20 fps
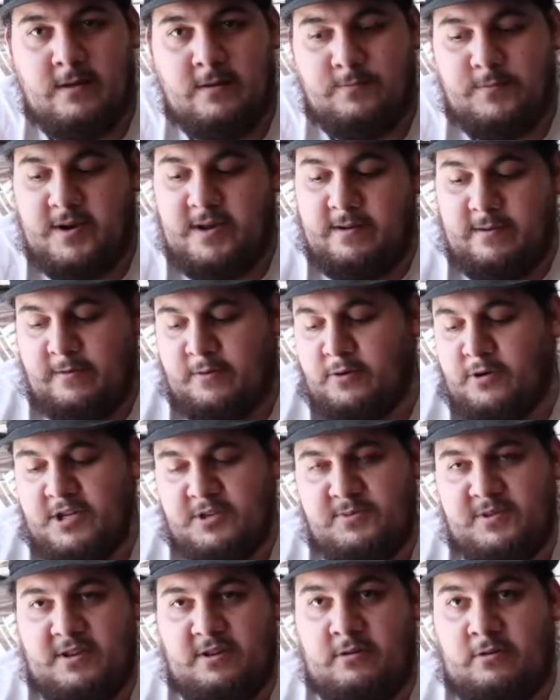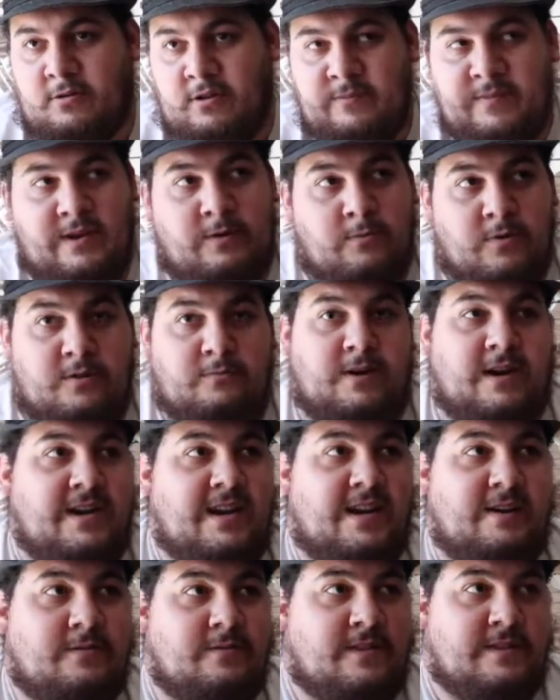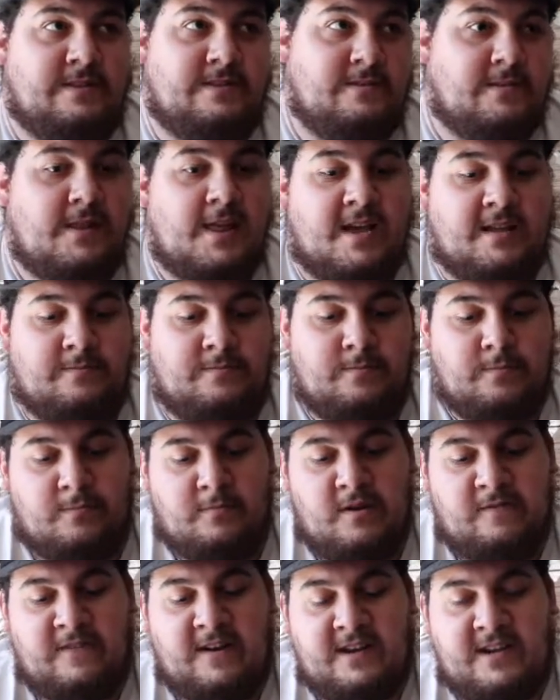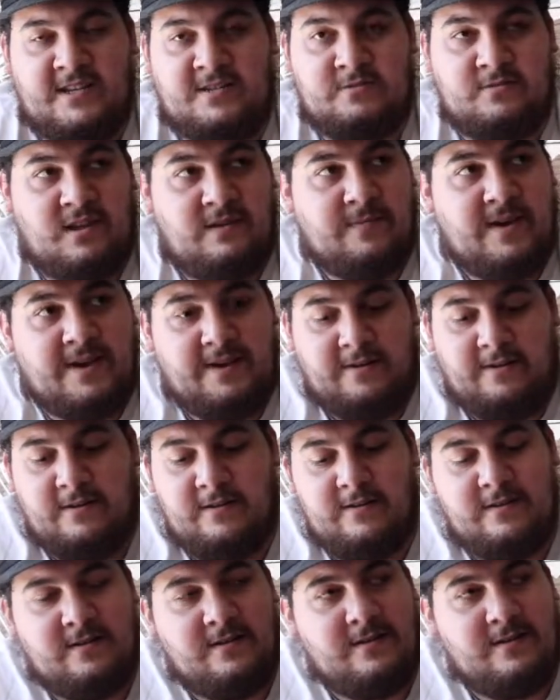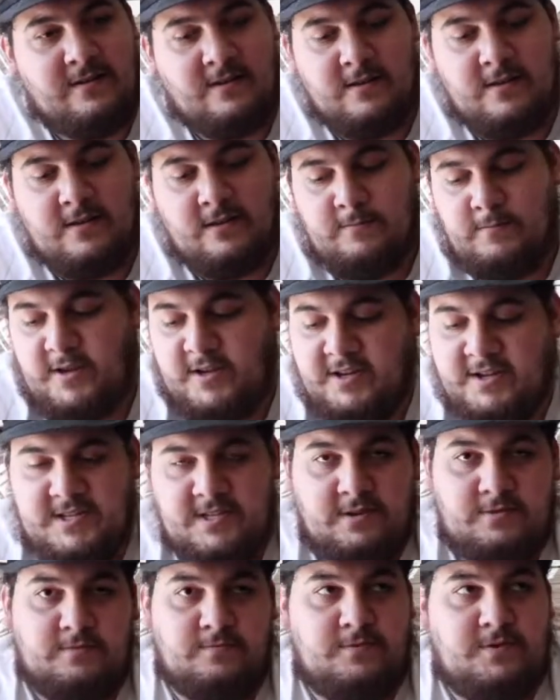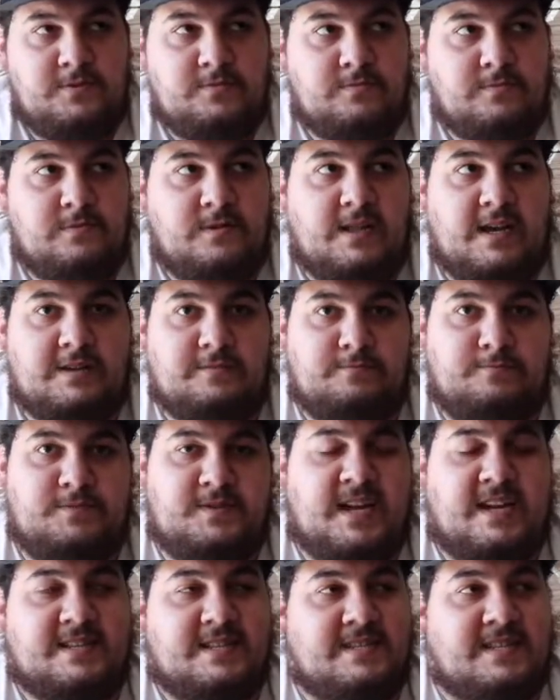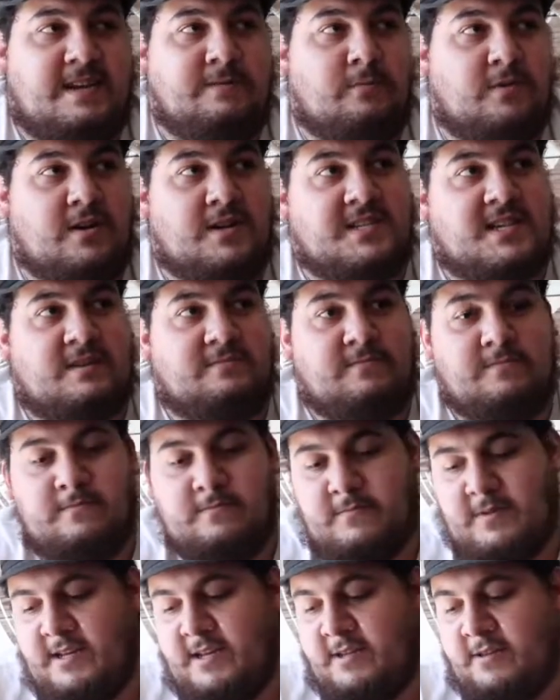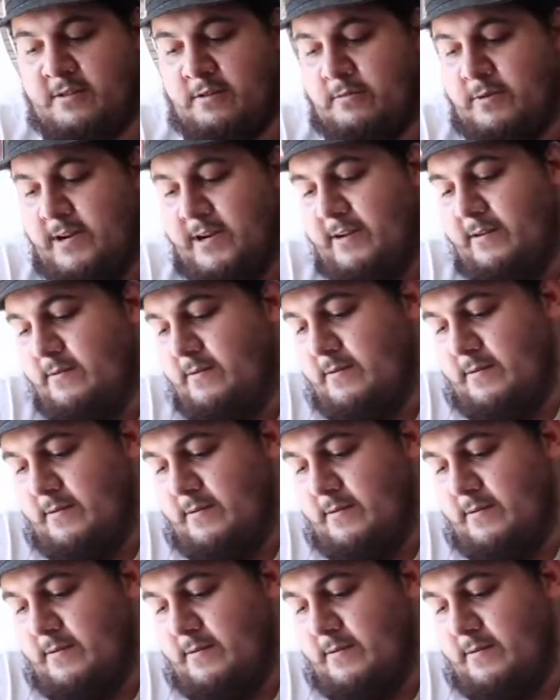But of course, with there only being 1 right now, that effect doesn't really matter. But you still like stack the same one on top either way.